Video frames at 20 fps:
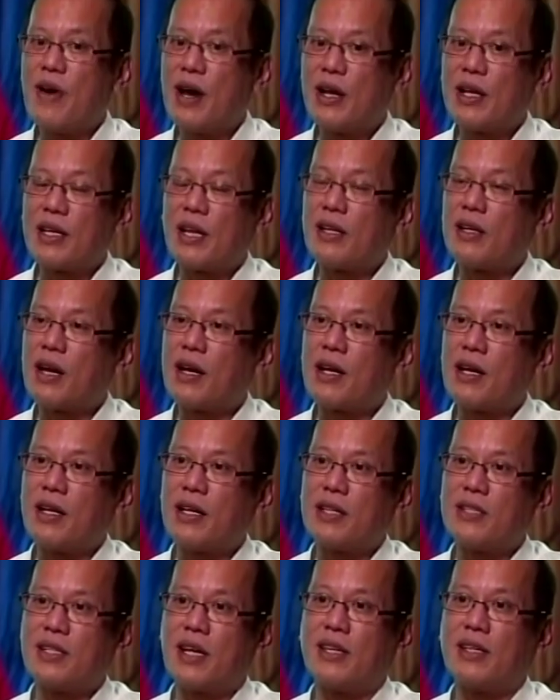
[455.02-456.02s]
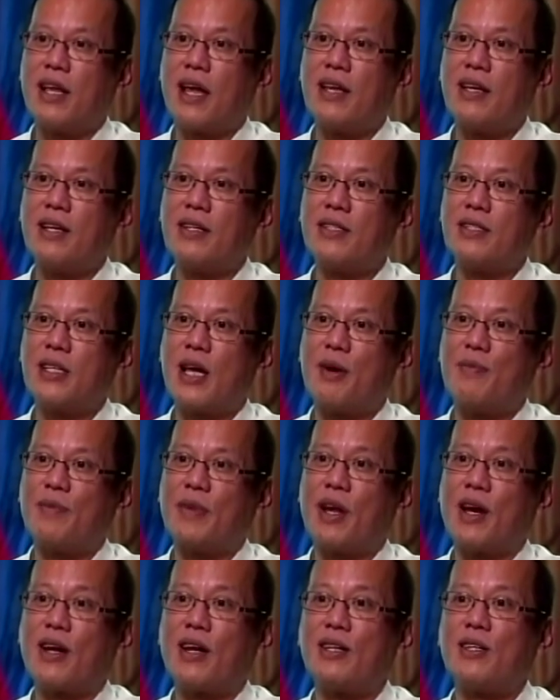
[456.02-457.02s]
In fact, the target is not 10 years' time,
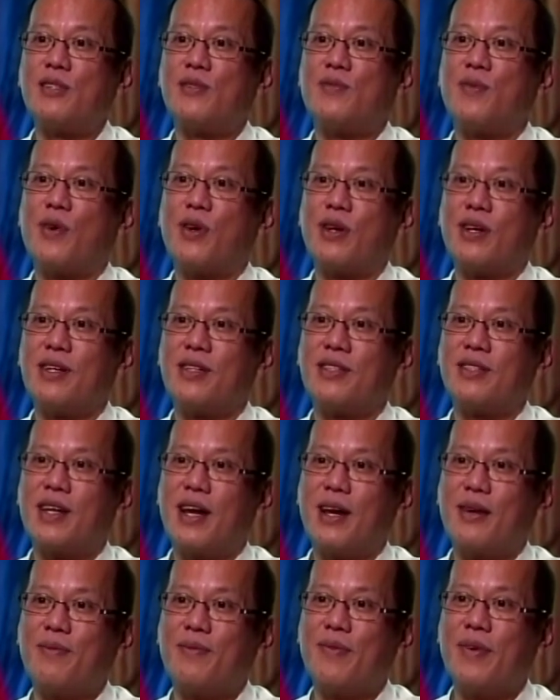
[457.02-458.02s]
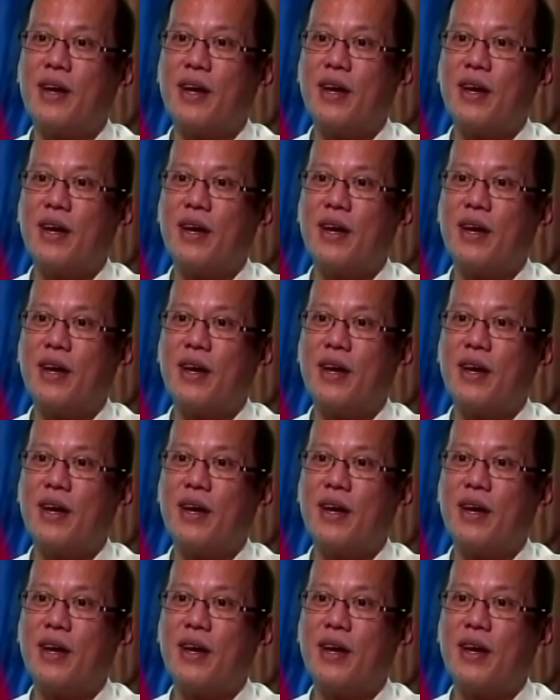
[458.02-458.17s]
the target is 4 years' time.